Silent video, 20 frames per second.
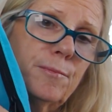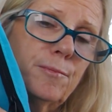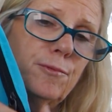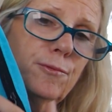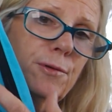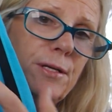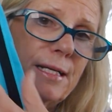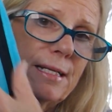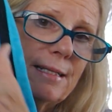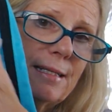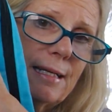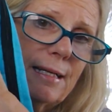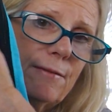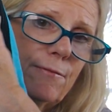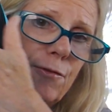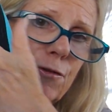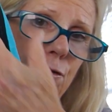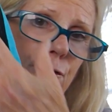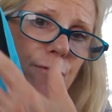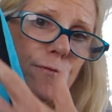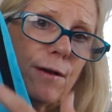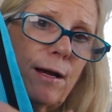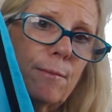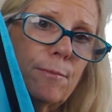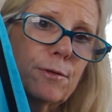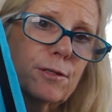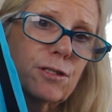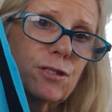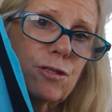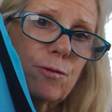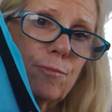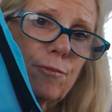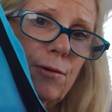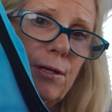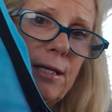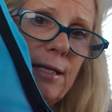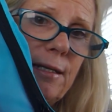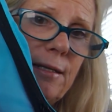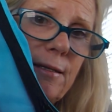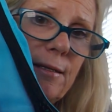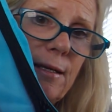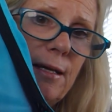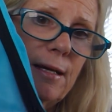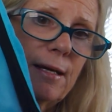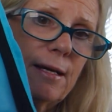breathing, for your fabrics to breathe.